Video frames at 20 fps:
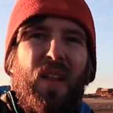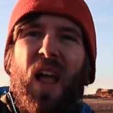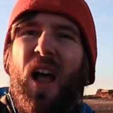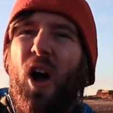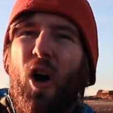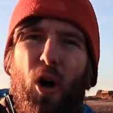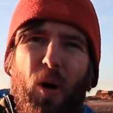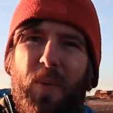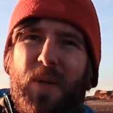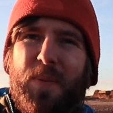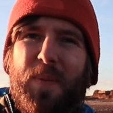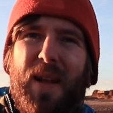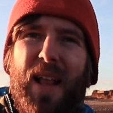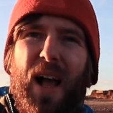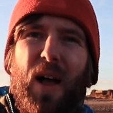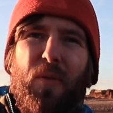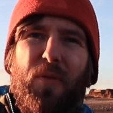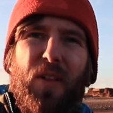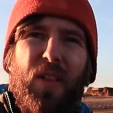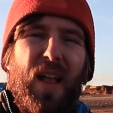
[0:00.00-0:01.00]
I hope it's been
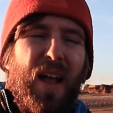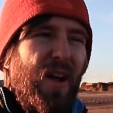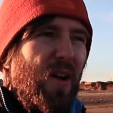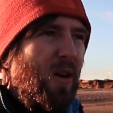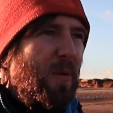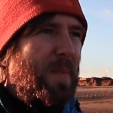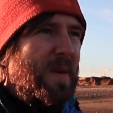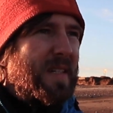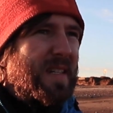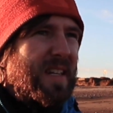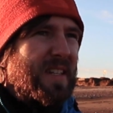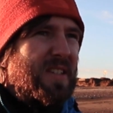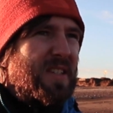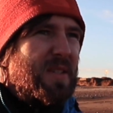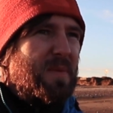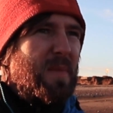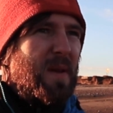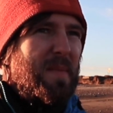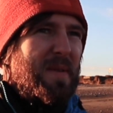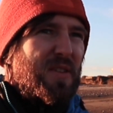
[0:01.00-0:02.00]
helpful. I hope it's
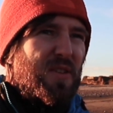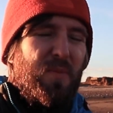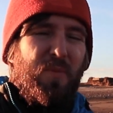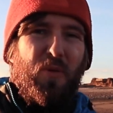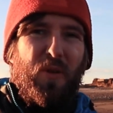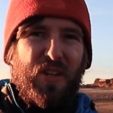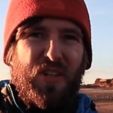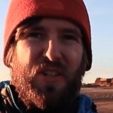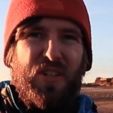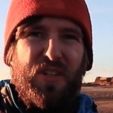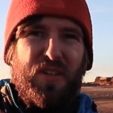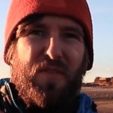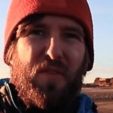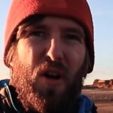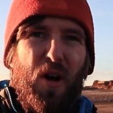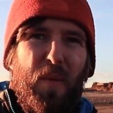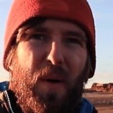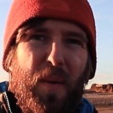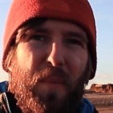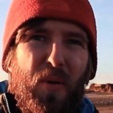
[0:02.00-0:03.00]
answered maybe some questions you've
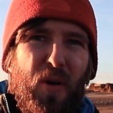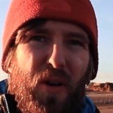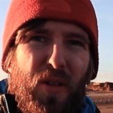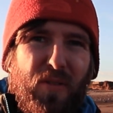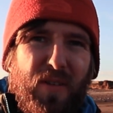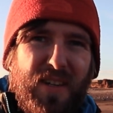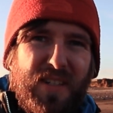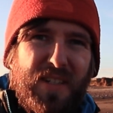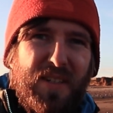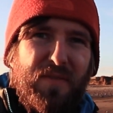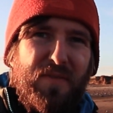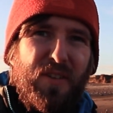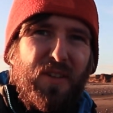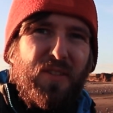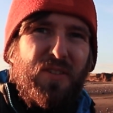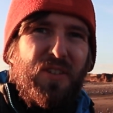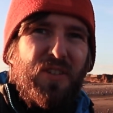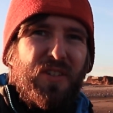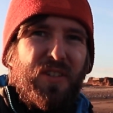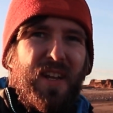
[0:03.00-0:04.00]
got about polarizing
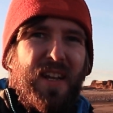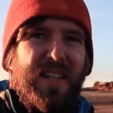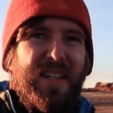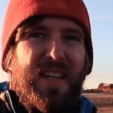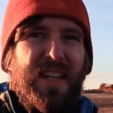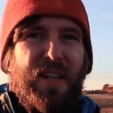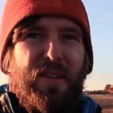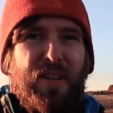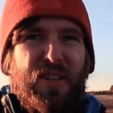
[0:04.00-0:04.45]
filters and ND